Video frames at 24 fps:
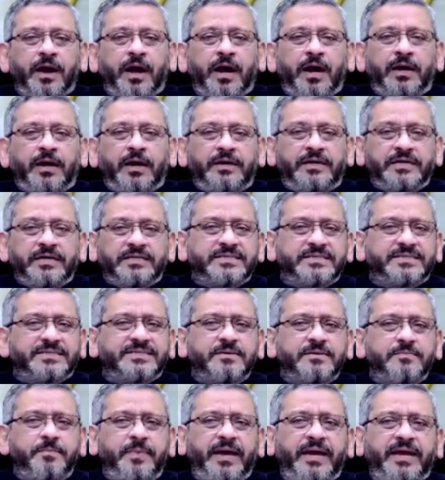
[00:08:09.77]

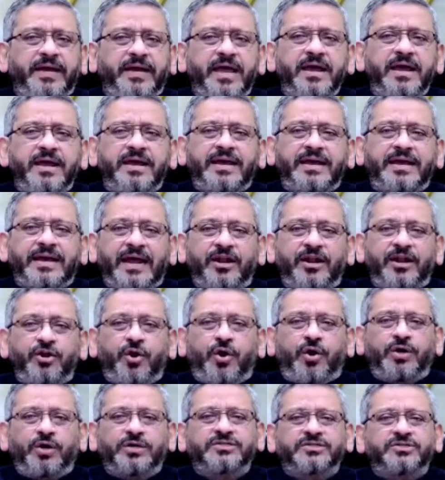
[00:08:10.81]
Decision making
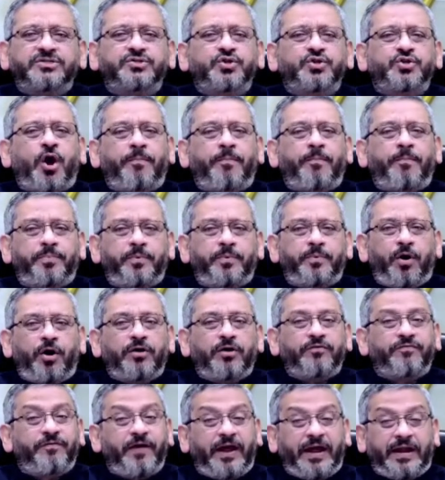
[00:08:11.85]
cannot stop
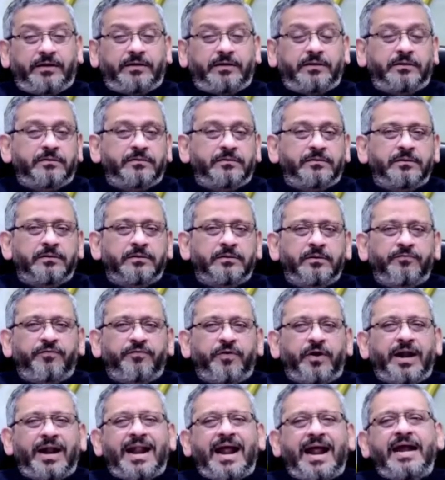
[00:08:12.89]
or wait for
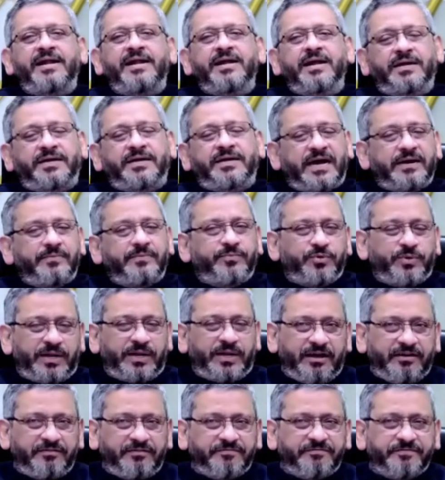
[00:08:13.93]
an ideal time to
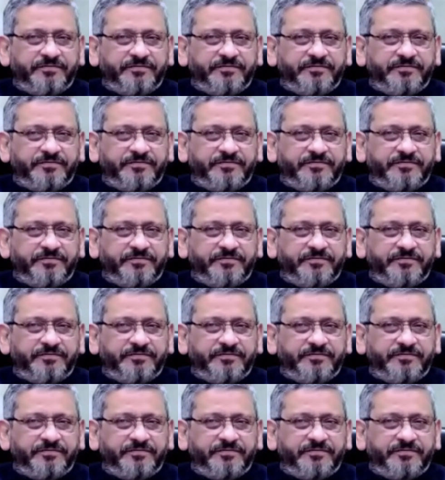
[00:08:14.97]
arrive.